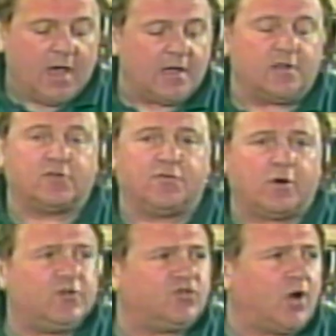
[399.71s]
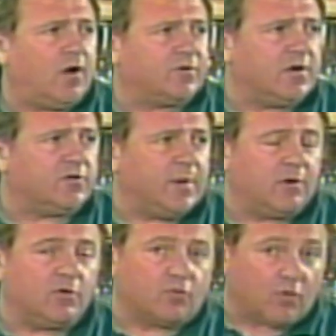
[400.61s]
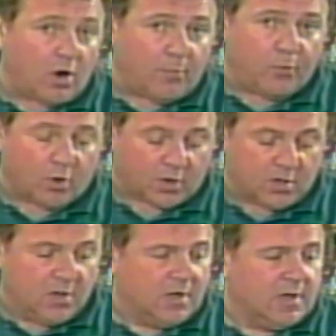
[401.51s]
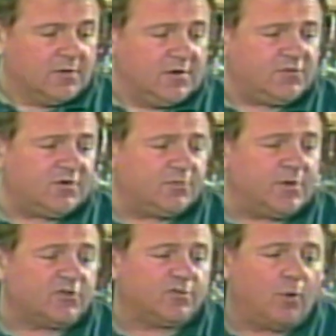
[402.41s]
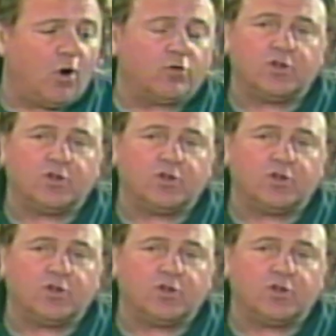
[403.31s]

and it's very soft, and it's made with raw pork. This has been smoked